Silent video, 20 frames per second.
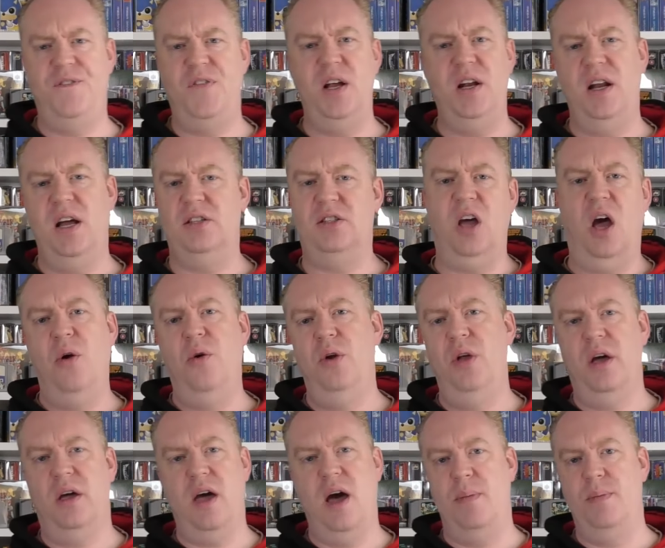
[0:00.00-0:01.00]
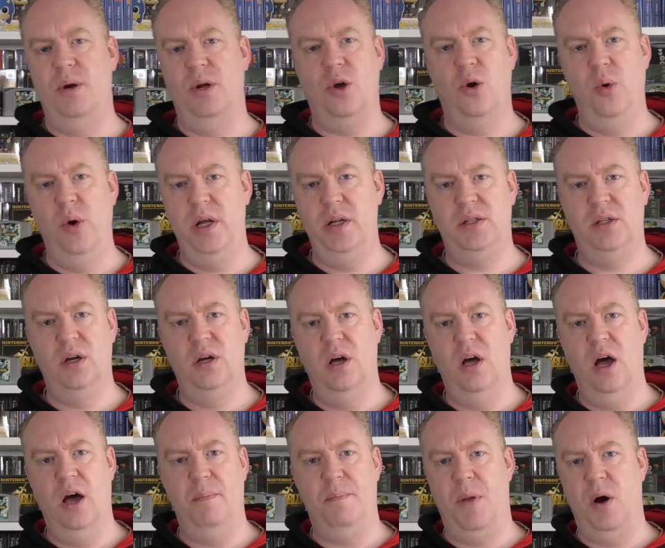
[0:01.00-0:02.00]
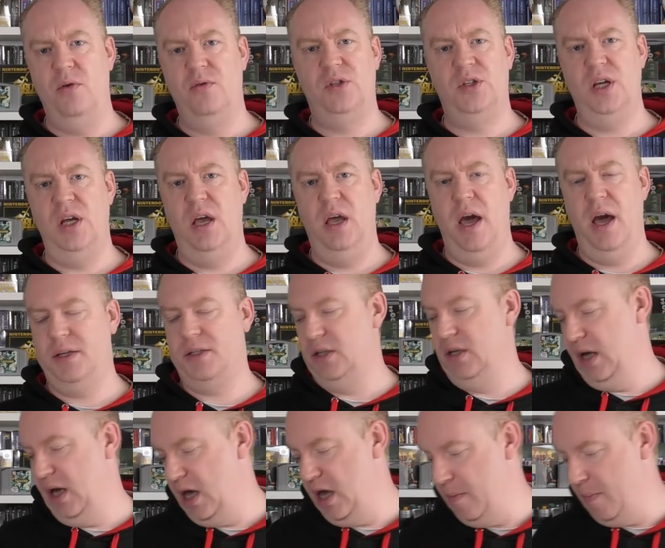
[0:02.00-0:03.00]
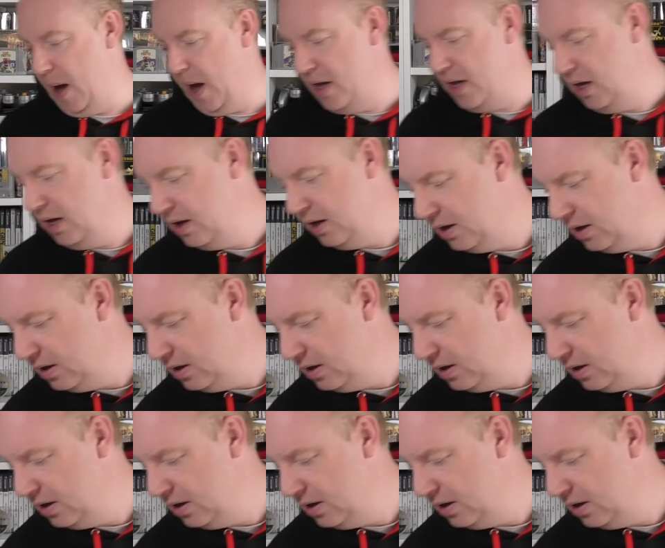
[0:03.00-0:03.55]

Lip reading: think that's only a couple of quid, both CEX and eBay.